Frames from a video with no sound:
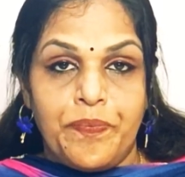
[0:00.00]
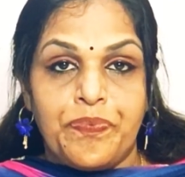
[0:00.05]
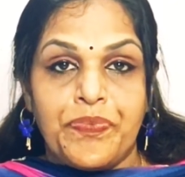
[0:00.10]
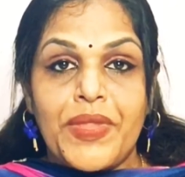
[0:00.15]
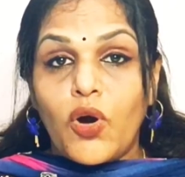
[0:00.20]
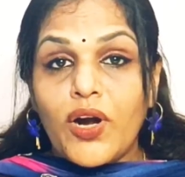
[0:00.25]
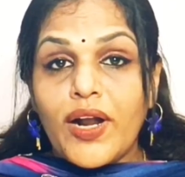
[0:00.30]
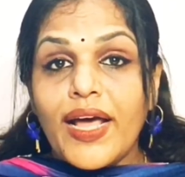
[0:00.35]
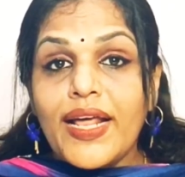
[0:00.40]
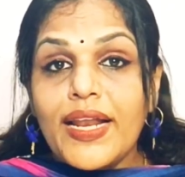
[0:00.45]

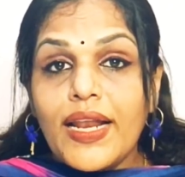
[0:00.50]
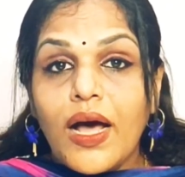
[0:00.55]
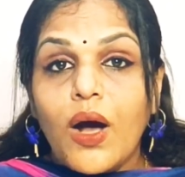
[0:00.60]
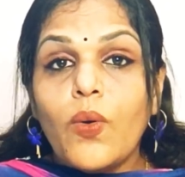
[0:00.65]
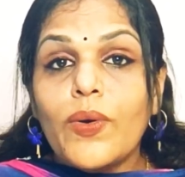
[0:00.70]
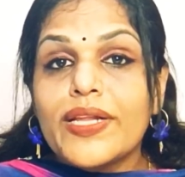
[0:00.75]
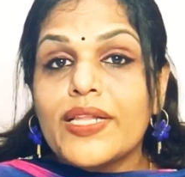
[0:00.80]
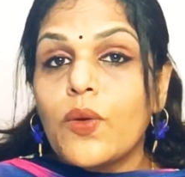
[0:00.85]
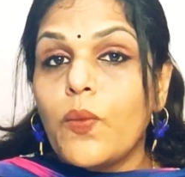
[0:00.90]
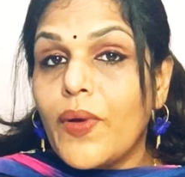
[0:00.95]
And what I
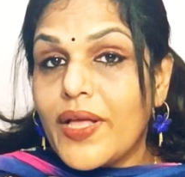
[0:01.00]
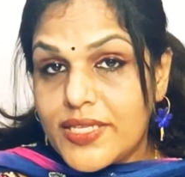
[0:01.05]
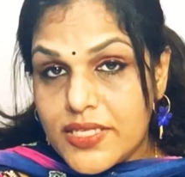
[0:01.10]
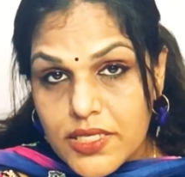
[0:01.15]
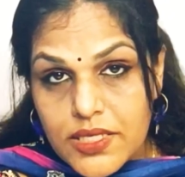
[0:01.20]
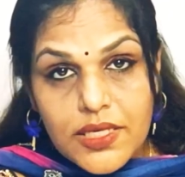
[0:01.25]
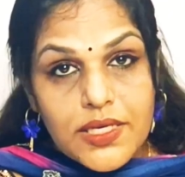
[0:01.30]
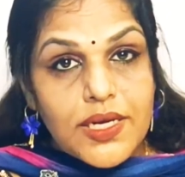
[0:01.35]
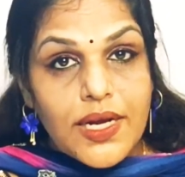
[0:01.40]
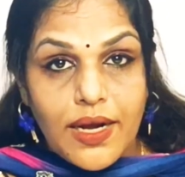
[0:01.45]
love in the
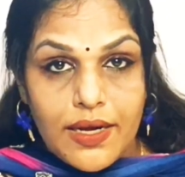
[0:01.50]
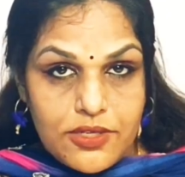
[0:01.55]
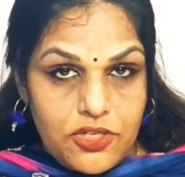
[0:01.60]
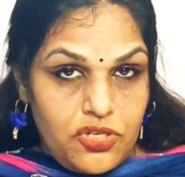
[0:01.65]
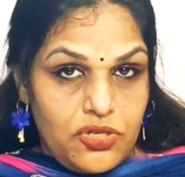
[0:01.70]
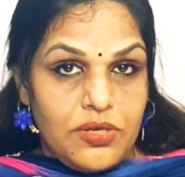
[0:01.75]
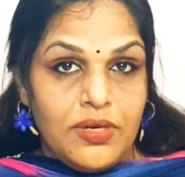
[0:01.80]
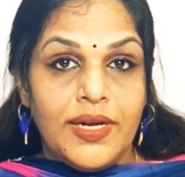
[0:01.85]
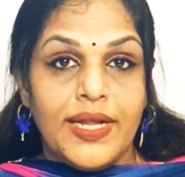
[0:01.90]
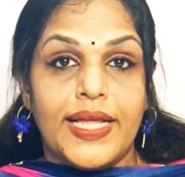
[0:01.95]
Western
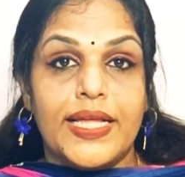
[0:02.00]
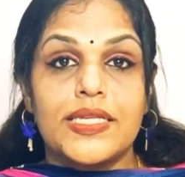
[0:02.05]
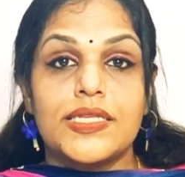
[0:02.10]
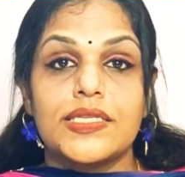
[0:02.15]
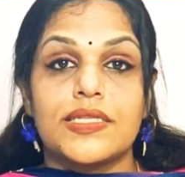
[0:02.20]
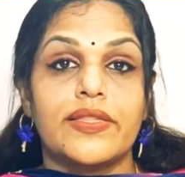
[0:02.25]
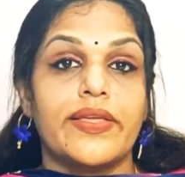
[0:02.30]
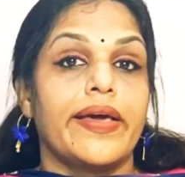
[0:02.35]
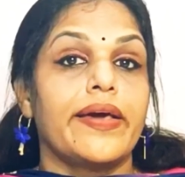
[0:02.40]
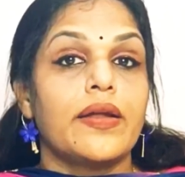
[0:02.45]
culture
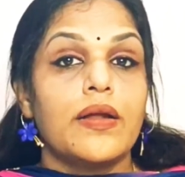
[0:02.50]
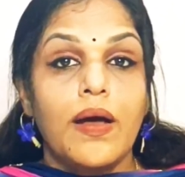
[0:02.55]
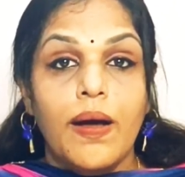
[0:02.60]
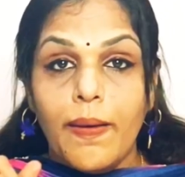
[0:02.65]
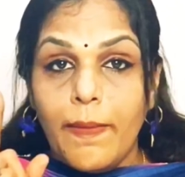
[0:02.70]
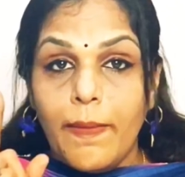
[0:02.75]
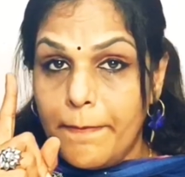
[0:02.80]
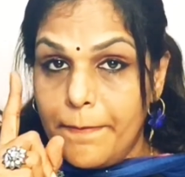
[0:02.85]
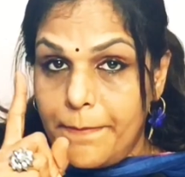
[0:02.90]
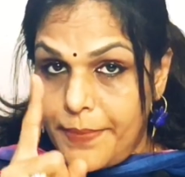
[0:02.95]
is their
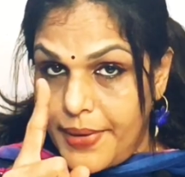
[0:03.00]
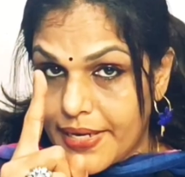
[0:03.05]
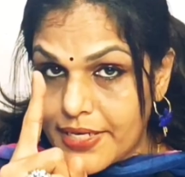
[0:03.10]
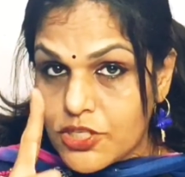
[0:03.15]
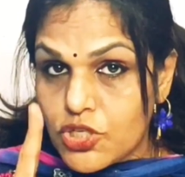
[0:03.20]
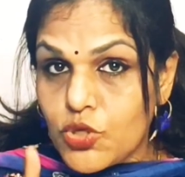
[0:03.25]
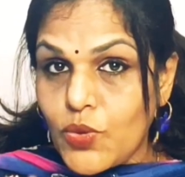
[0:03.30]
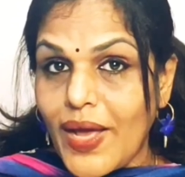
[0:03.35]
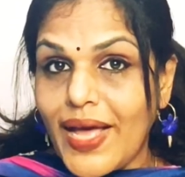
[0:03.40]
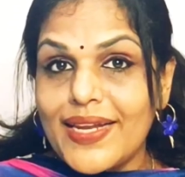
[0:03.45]

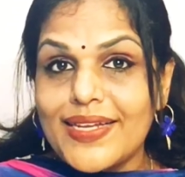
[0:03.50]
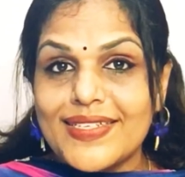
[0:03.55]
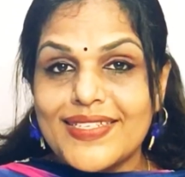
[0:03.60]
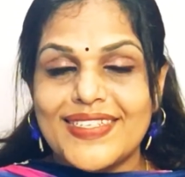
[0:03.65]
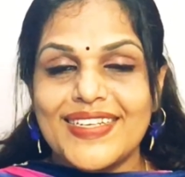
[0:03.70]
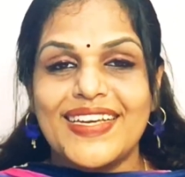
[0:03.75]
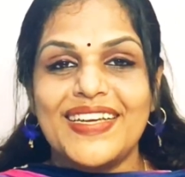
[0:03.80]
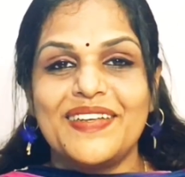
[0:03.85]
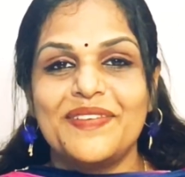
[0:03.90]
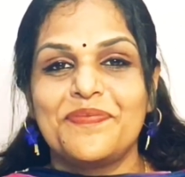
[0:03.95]

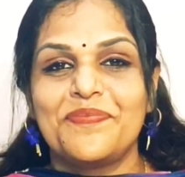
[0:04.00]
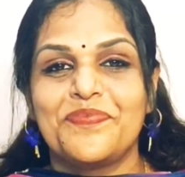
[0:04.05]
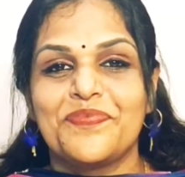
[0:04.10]
punctuality,